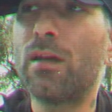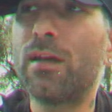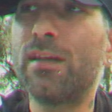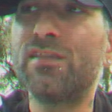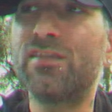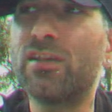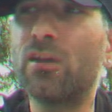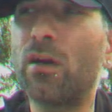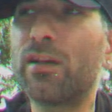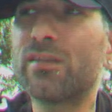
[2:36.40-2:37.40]
he's the
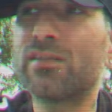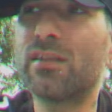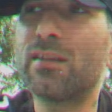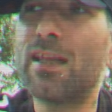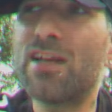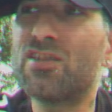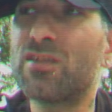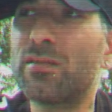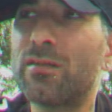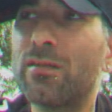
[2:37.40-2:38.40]
youngest
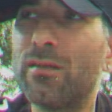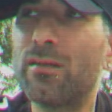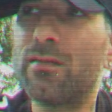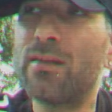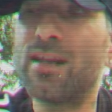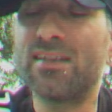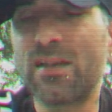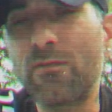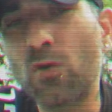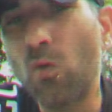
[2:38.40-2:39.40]
legend that has
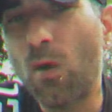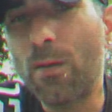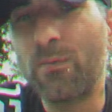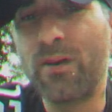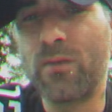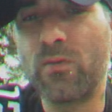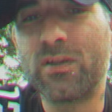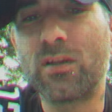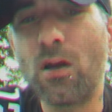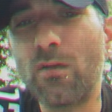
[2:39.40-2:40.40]
ever cooperated with
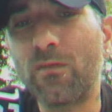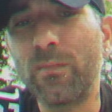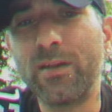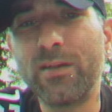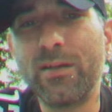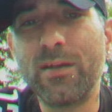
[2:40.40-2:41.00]
the government